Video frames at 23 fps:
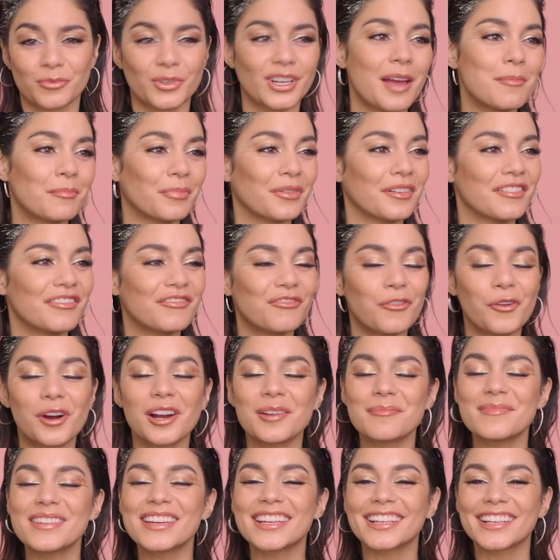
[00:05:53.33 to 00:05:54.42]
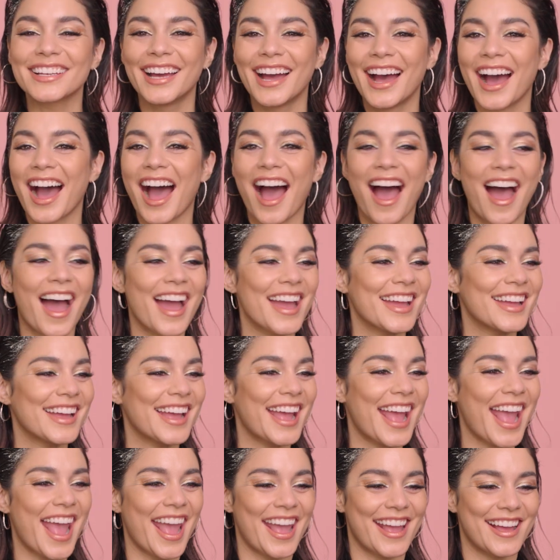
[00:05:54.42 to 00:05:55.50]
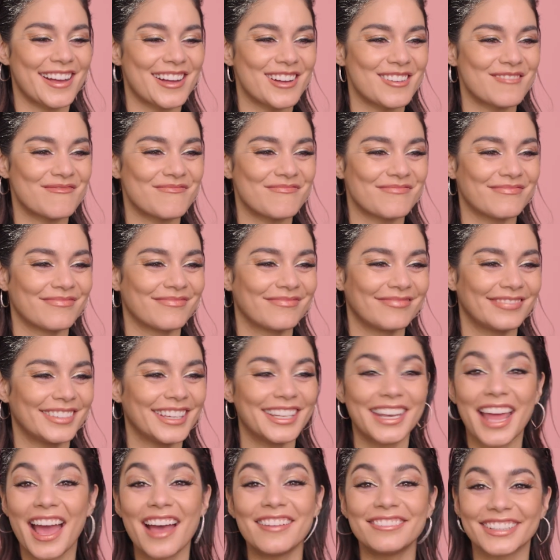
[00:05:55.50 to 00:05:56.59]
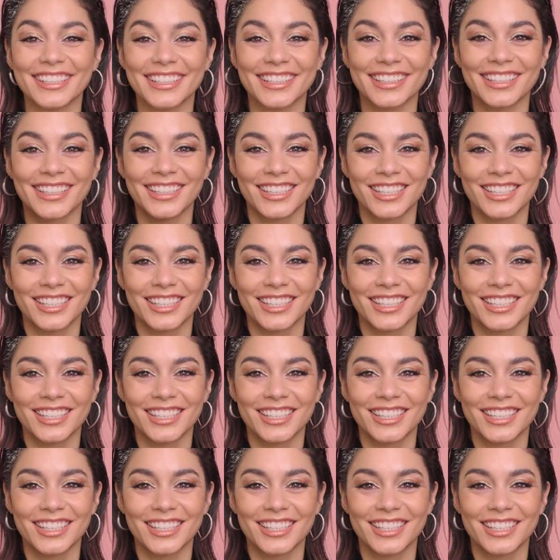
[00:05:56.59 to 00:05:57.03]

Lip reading: When I'm performing, I am in heaven.